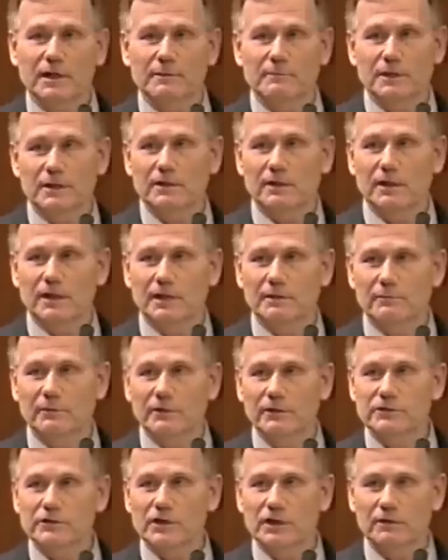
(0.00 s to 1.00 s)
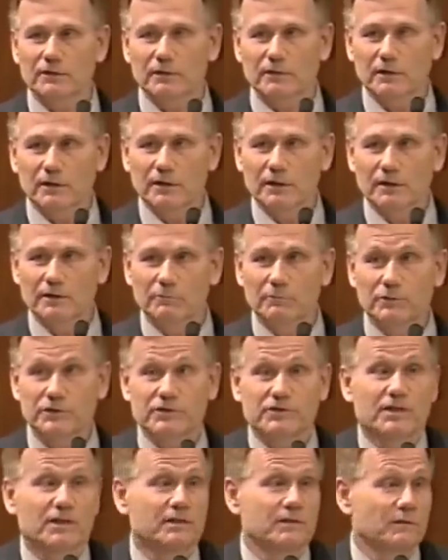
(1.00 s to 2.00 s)
time they collide with each other,
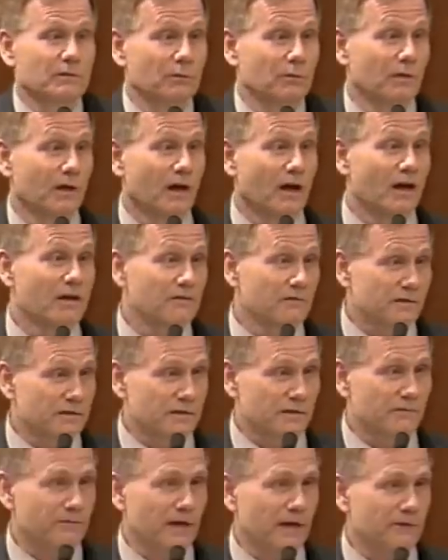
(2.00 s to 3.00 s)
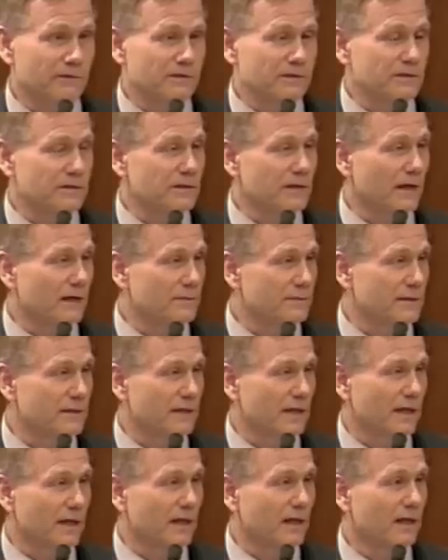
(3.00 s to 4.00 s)
which they do hundreds of thousands of times a
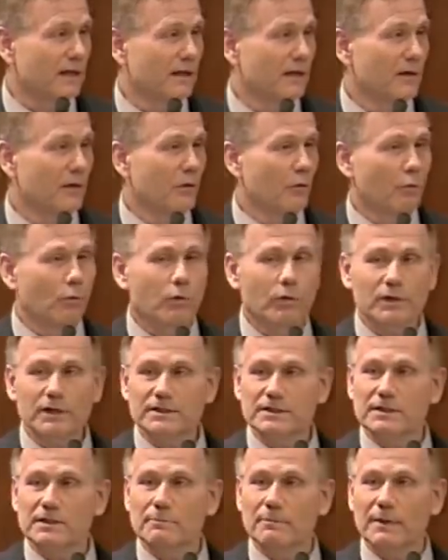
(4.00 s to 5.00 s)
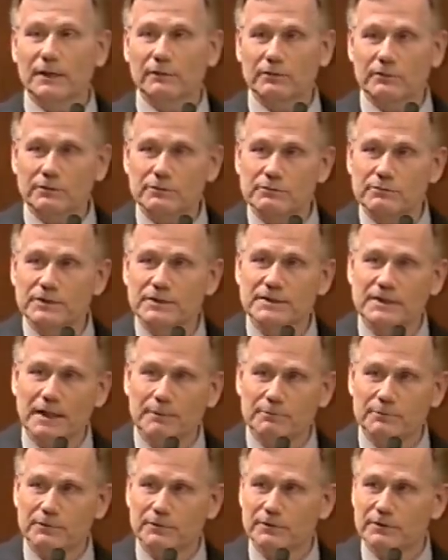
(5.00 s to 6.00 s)
day? What is it about those
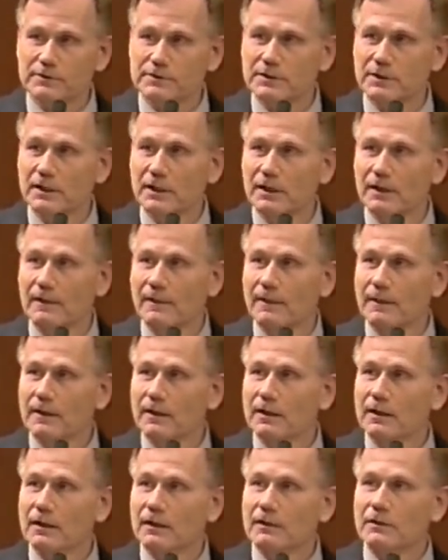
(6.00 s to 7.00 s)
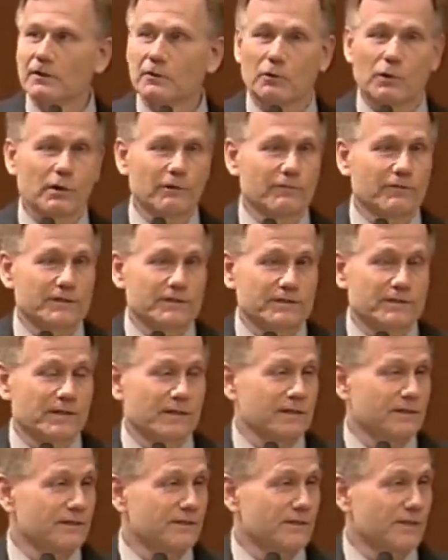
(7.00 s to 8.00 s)
receptors that all of a
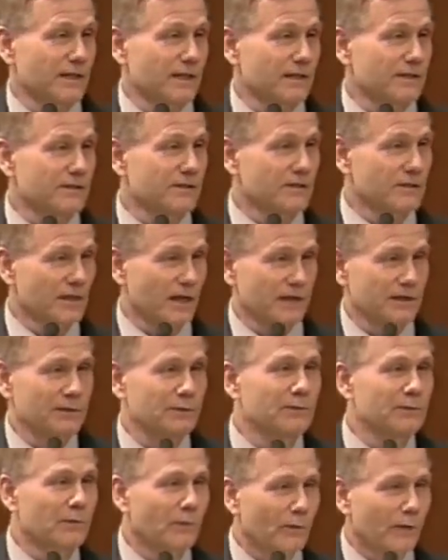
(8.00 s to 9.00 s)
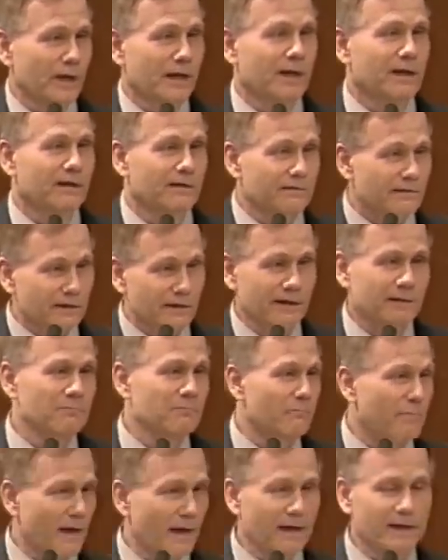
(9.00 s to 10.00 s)
sudden says, yeah, you can go ahead
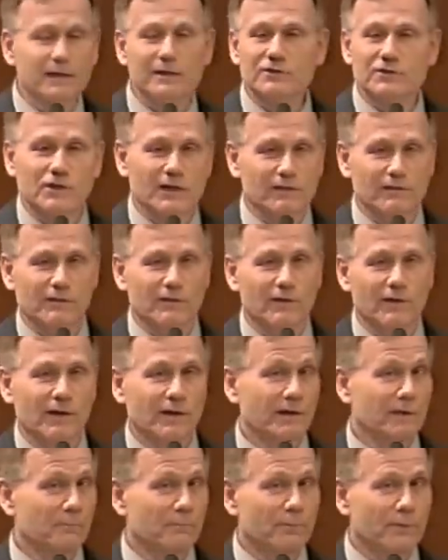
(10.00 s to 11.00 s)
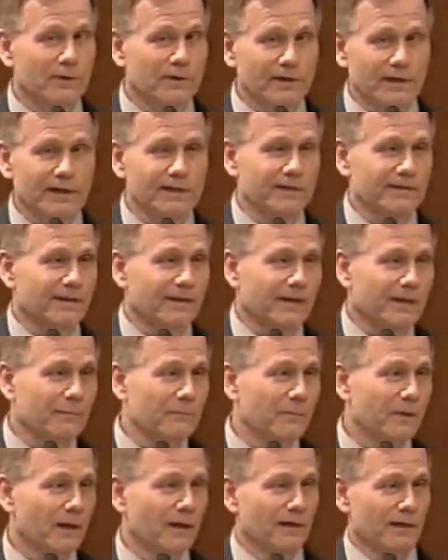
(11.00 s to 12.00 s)
and bang each other, but
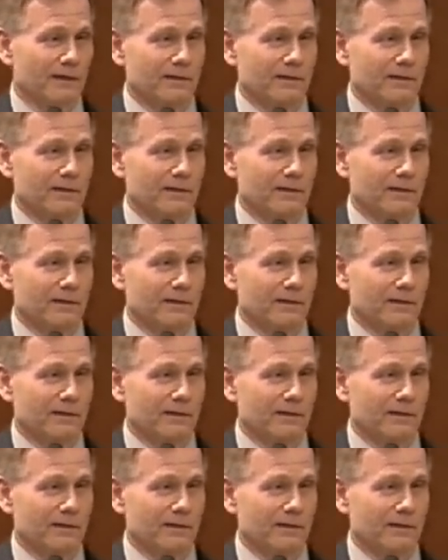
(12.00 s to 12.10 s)
anytime,